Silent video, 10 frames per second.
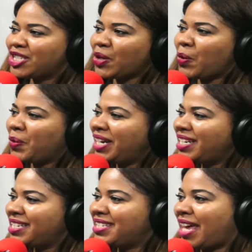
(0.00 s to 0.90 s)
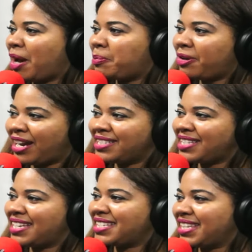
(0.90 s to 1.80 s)
So, what is that
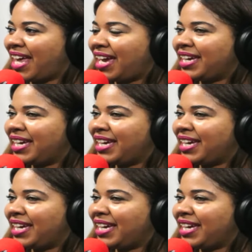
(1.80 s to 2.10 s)
process like?